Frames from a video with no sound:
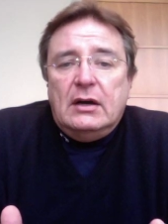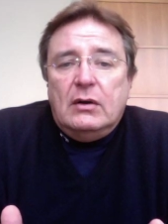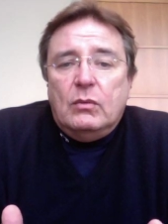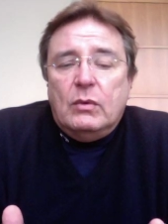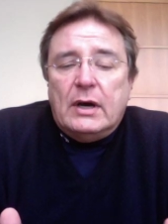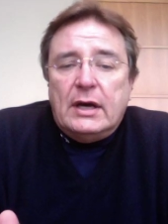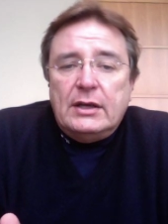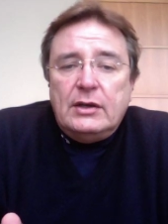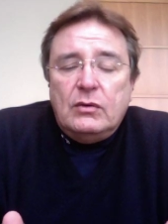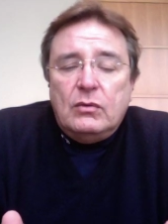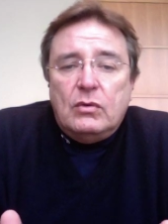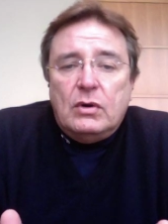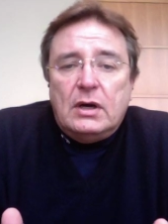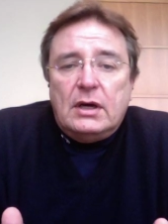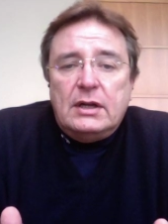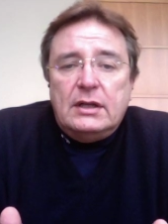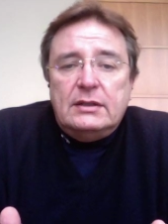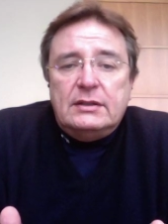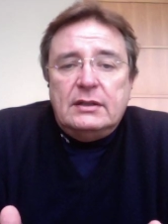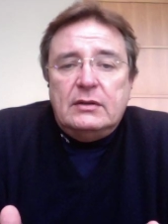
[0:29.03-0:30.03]
why you
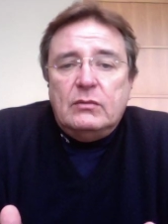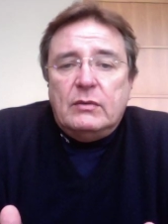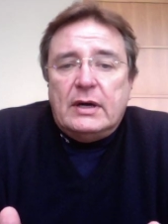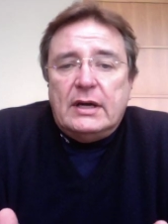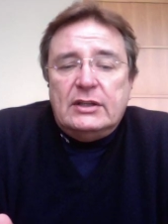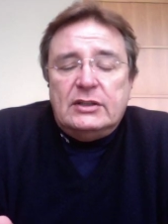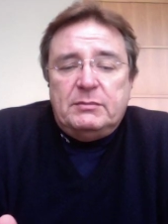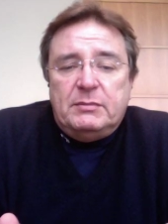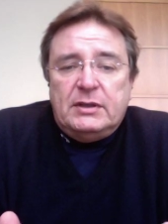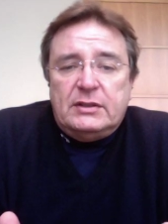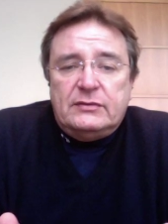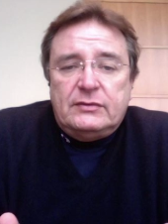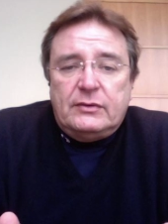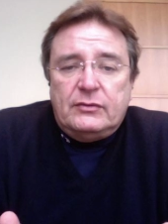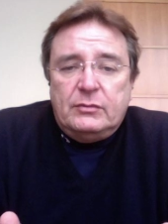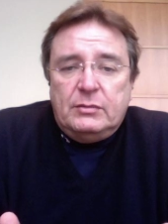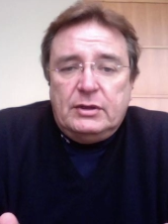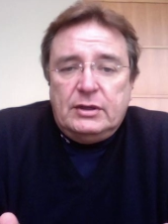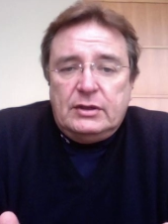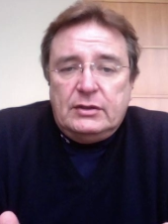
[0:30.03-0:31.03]
want it, and why it's best for
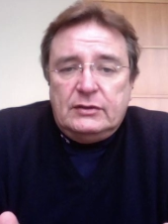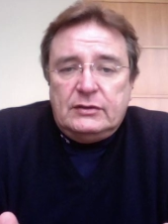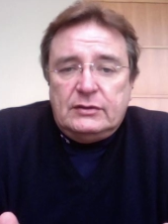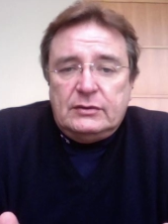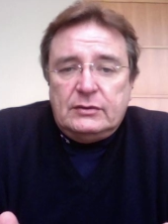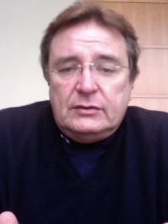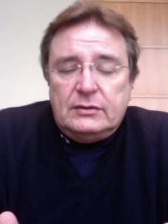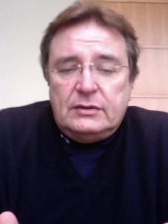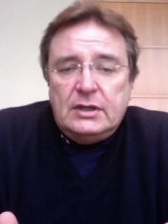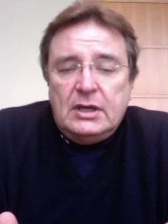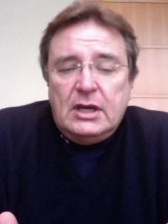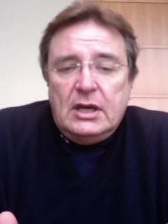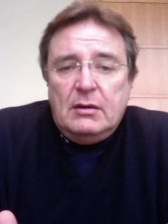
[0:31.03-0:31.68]
everybody concerned.